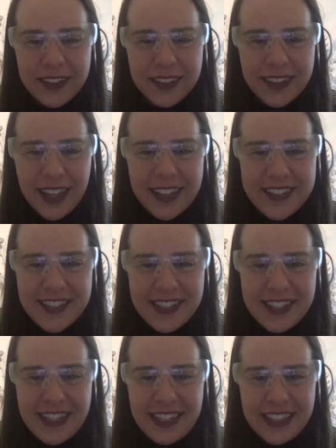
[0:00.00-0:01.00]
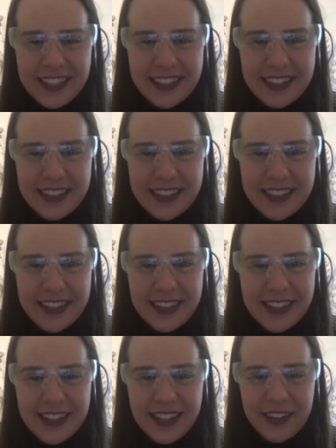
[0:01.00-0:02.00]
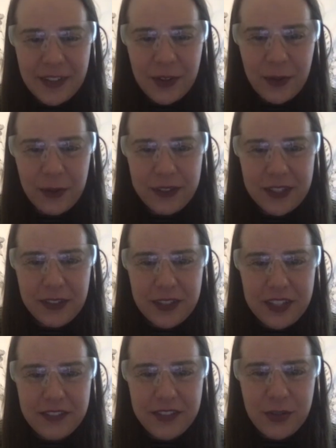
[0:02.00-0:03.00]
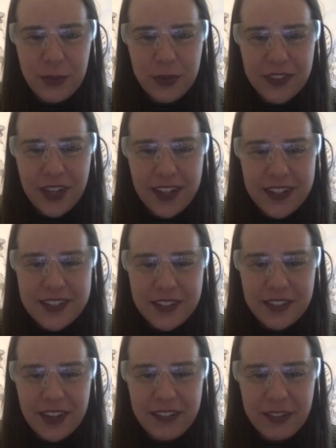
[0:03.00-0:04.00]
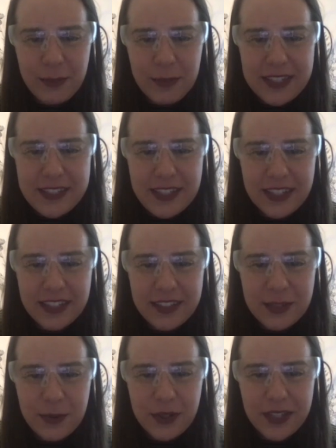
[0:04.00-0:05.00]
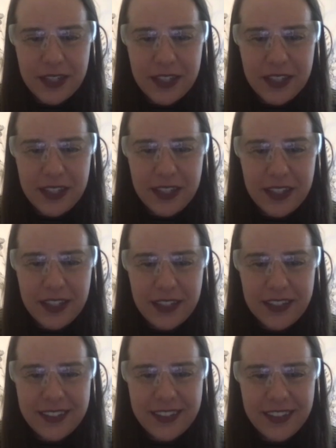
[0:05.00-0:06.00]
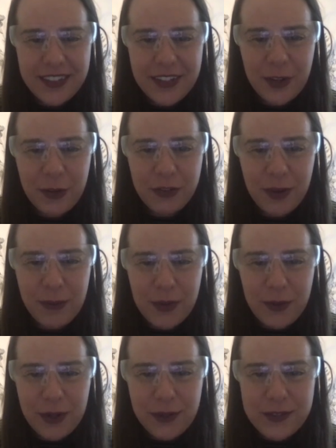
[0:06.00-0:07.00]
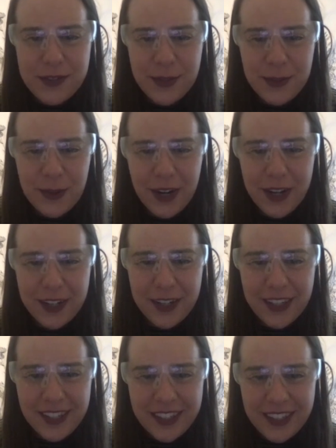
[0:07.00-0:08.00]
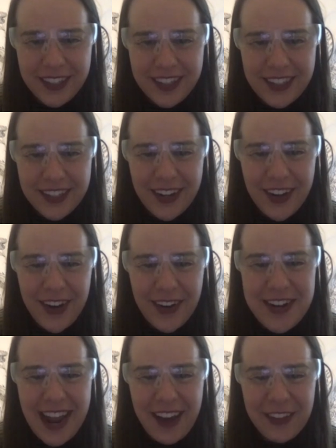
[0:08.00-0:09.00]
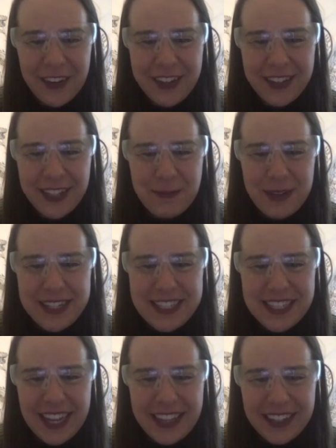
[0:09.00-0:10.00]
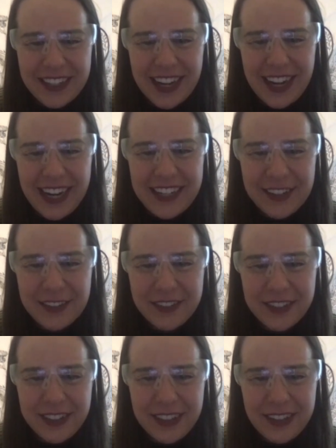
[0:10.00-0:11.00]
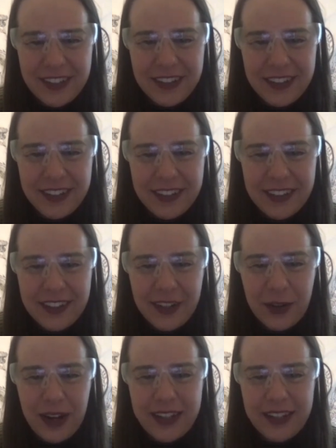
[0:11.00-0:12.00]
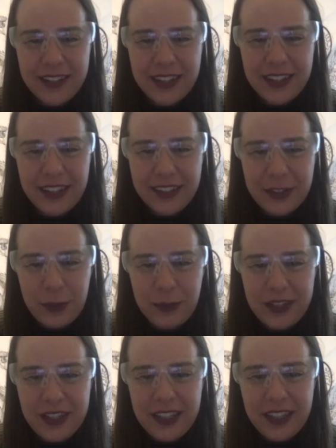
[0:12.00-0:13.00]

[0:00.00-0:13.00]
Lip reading: That's neat. They're their own little individual dots. They're not even mixing at this point. There they go from the oil to the water. Oh, now they're clumping together, kind of coagulating a little bit.